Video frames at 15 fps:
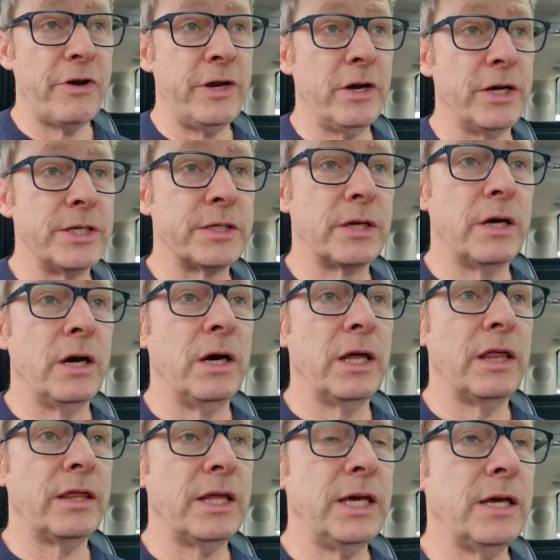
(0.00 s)
nice. I
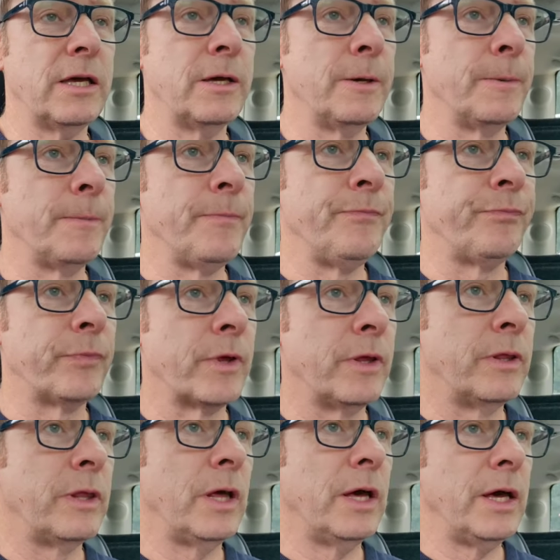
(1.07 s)
think
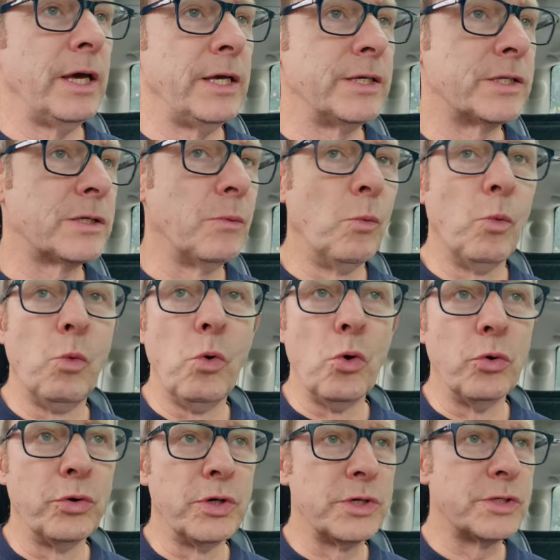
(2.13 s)
there is some
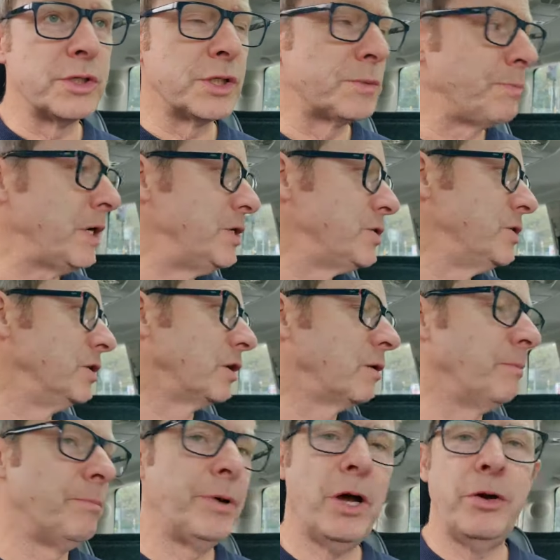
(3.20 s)
worn suspension
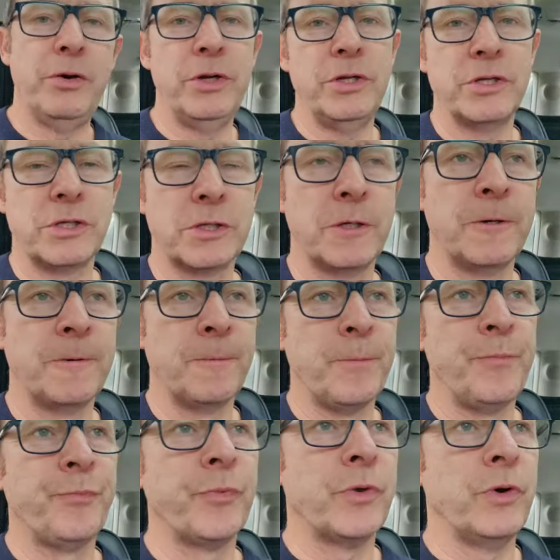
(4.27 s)
components
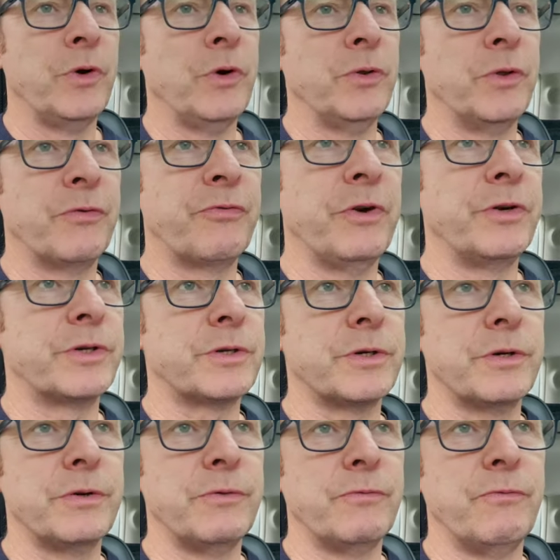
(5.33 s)
on the front
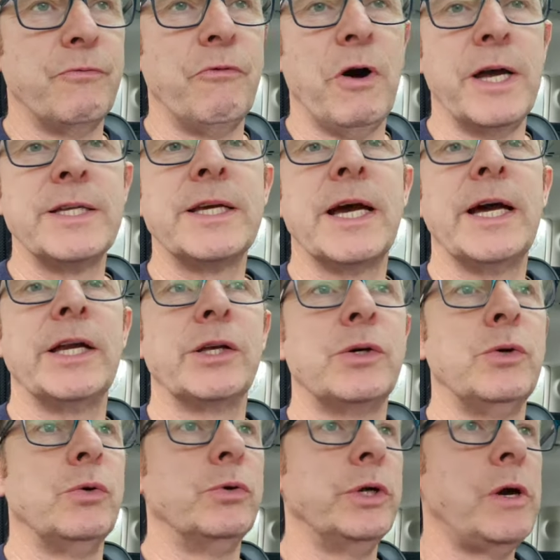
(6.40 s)
right hand
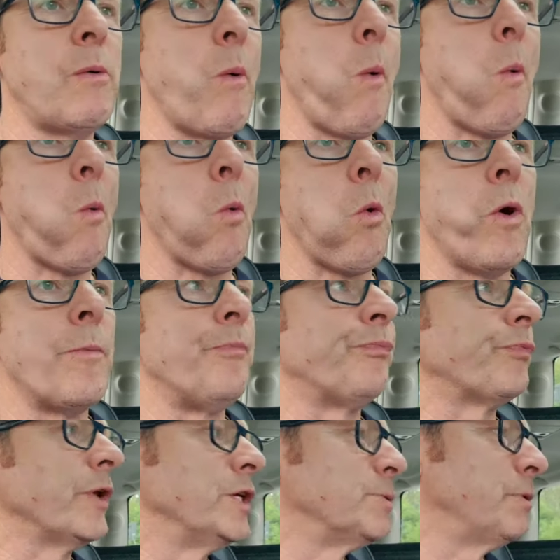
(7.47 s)
corner.
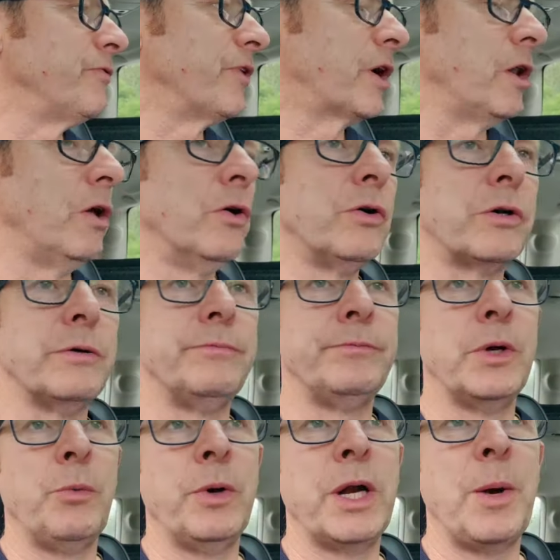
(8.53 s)
There's a bit of a clonk,
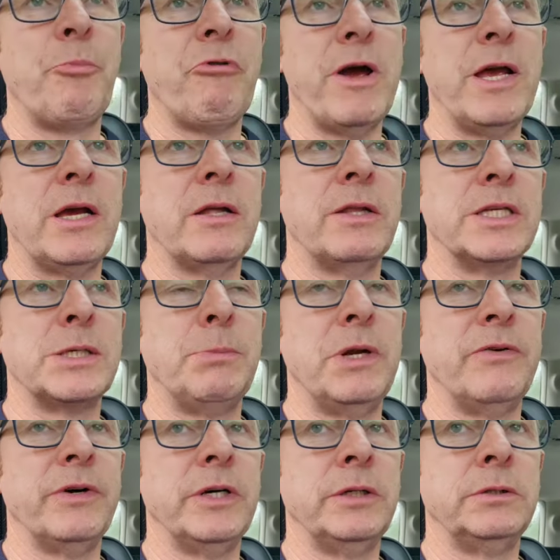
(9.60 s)
and when I brake there's a
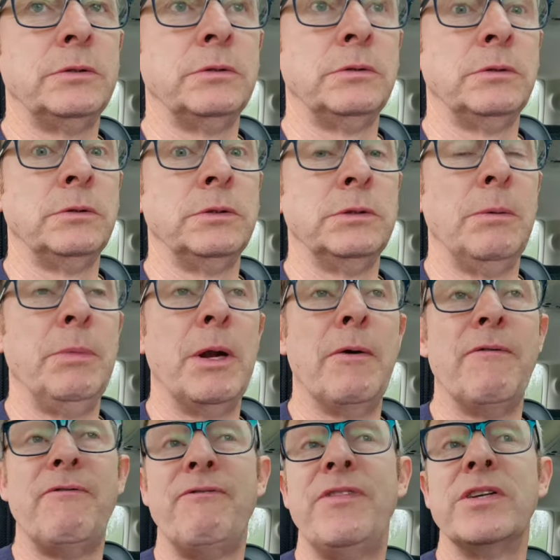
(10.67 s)

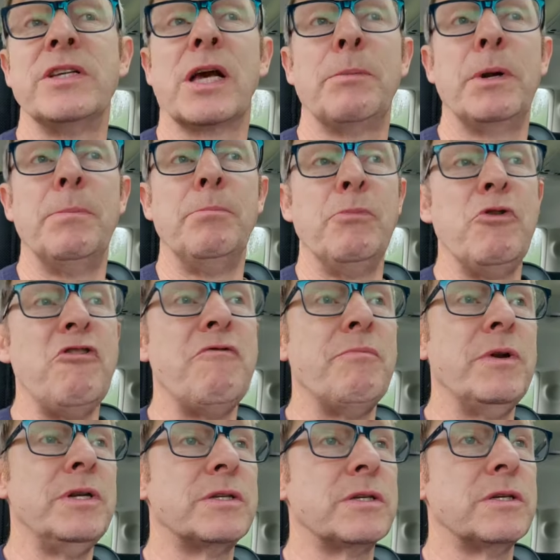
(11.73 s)
feels like a bit of
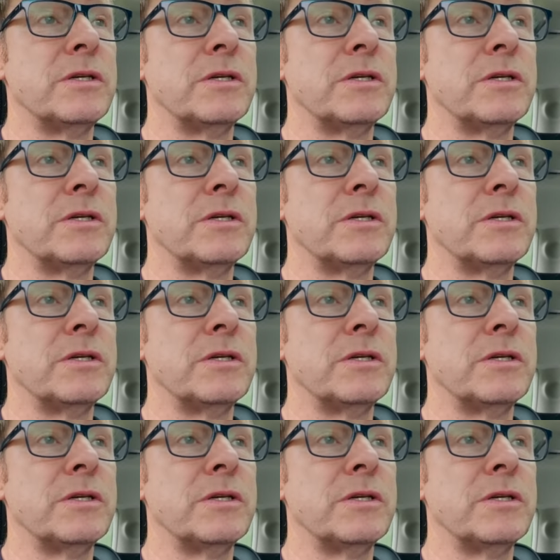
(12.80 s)
movement.